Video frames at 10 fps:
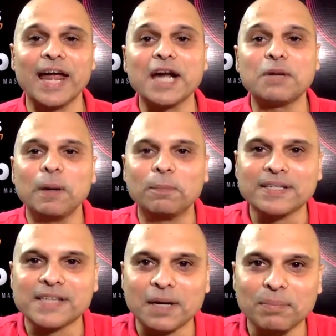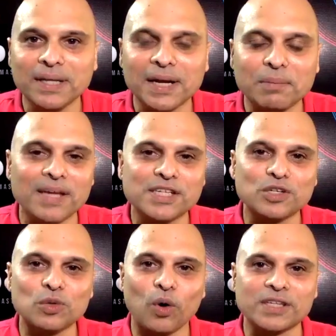8 people sent me that
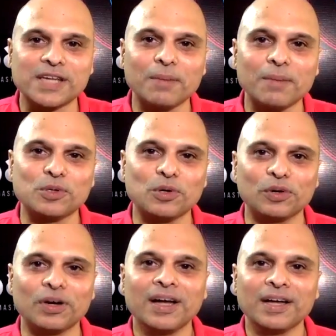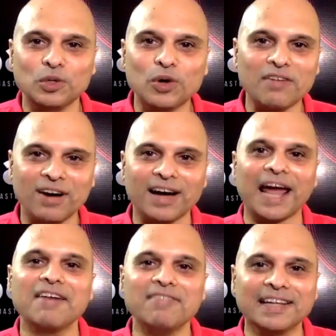message on WhatsApp. So you have
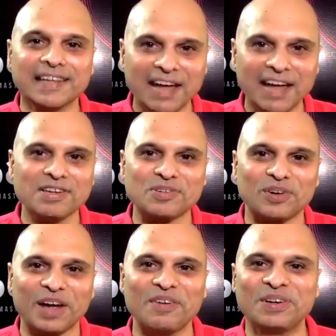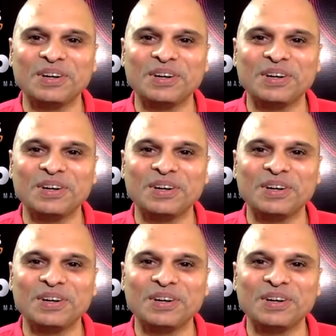arrived in life is what I want